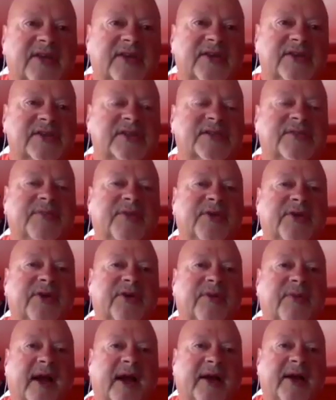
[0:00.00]
you just mute
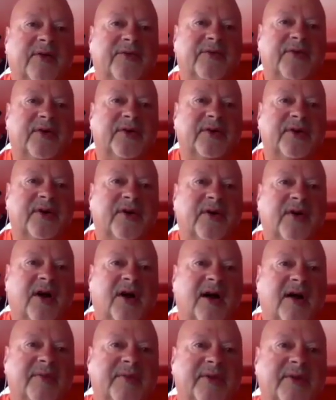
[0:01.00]
your microphone, or
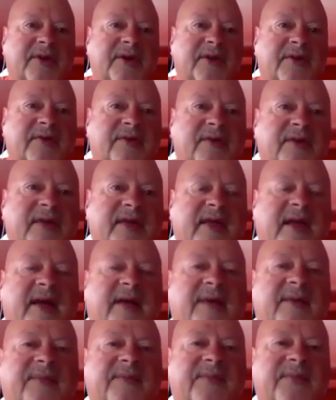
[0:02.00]
I'll mute it? Yeah.
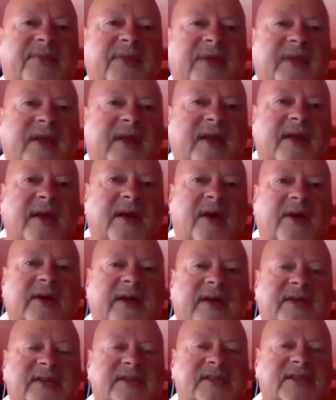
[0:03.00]

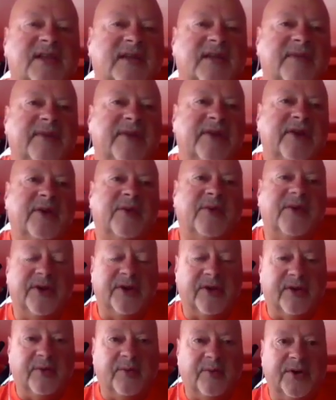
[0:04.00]
Okay, just unmute it when
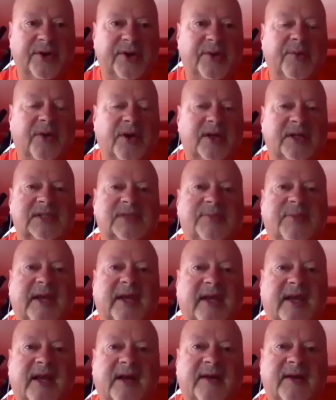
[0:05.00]
you want to
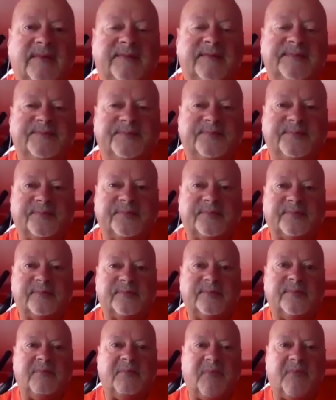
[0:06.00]
speak,
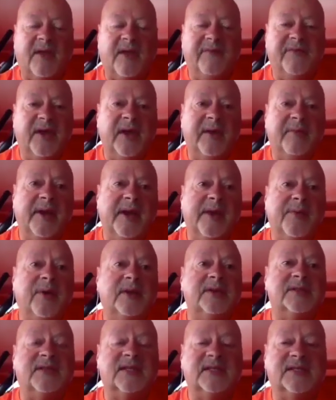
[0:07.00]
if anybody
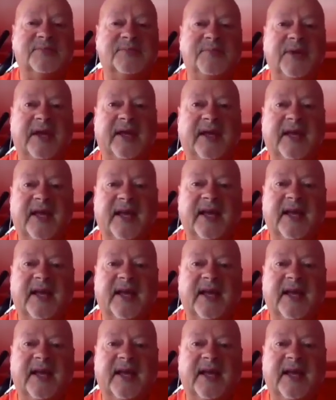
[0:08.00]
wants to speak.